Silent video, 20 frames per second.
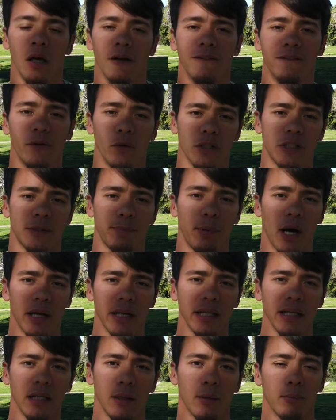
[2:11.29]
For
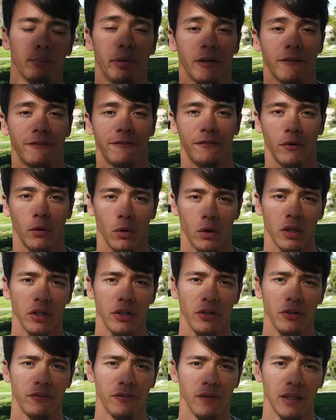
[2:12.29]
spotting before
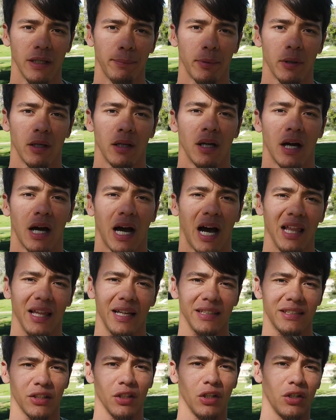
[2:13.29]
you flip, I
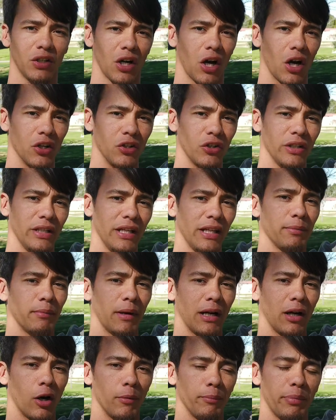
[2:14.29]
like to look underneath
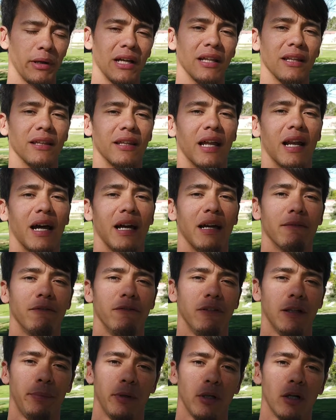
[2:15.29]
my armpit that I am
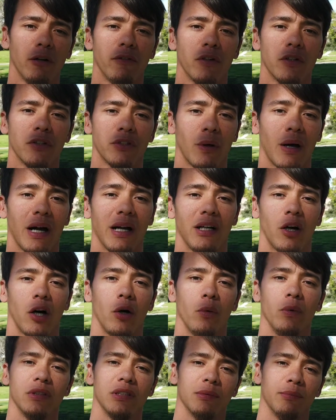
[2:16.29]
flipping over, so I
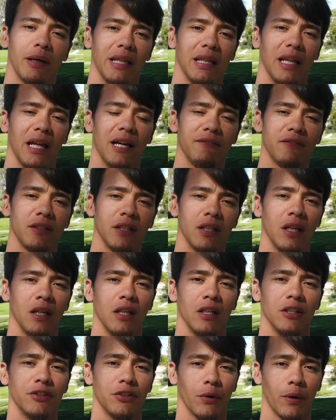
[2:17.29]
cartwheel to my left,
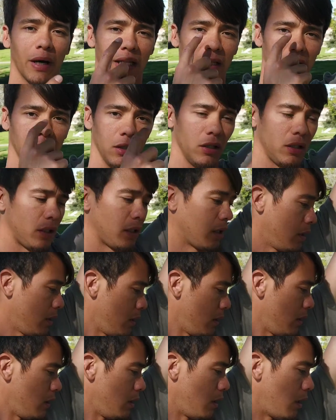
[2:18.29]
so I look
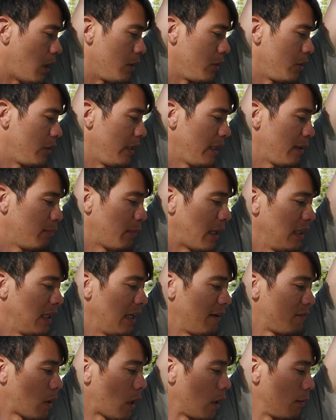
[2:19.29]
underneath my
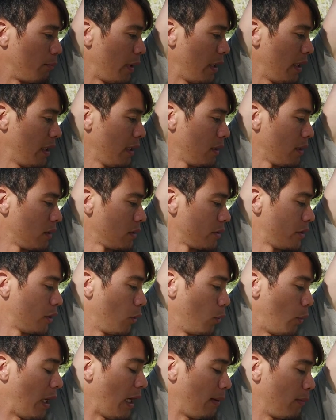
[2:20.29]
left armpit
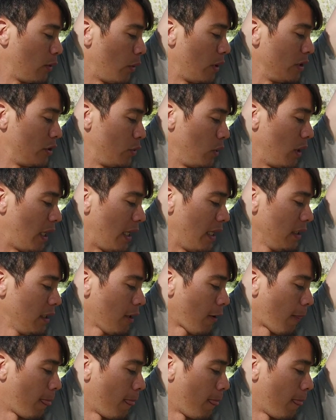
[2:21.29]
to where I'm going to land.